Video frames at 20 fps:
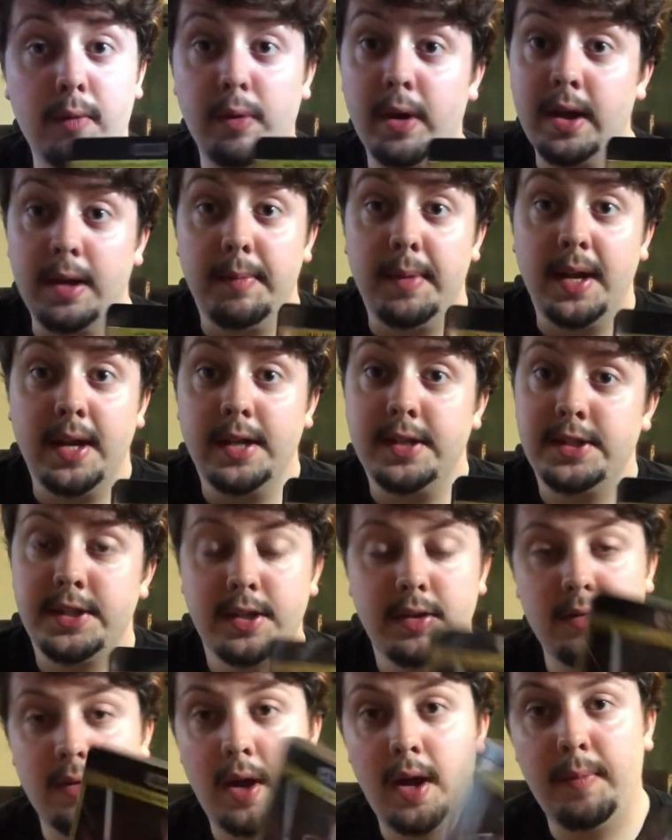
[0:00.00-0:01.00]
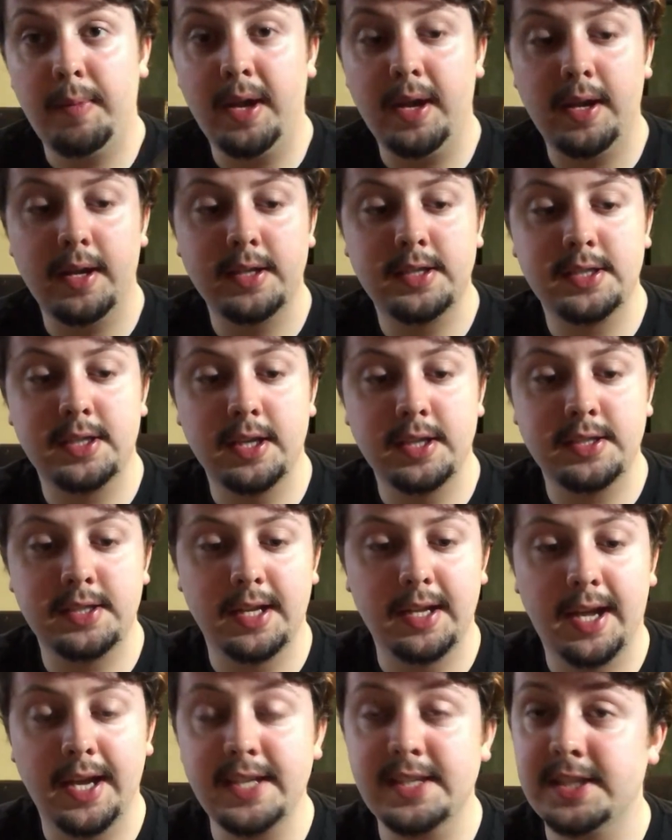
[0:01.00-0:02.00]
recommend it too. I mean, it's
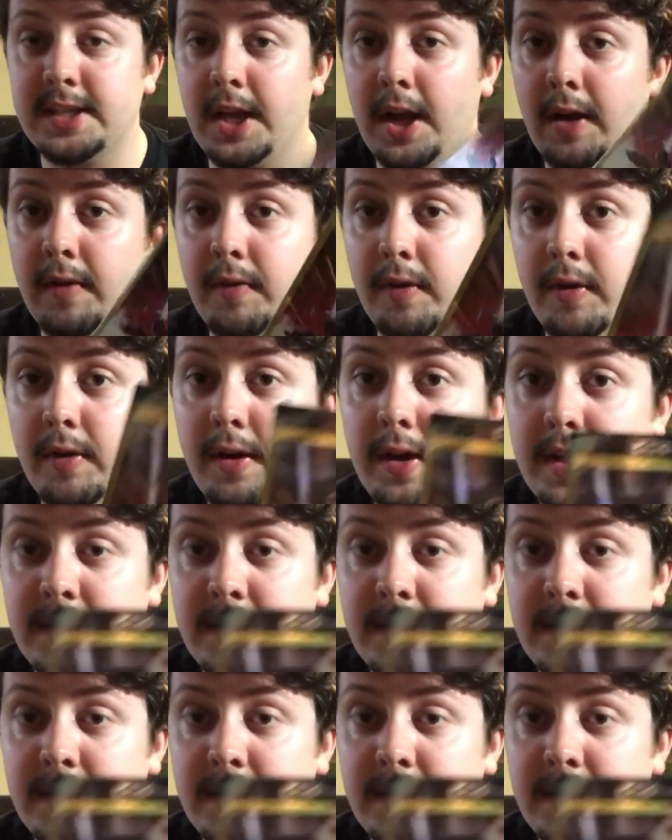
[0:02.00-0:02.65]
a nice cover.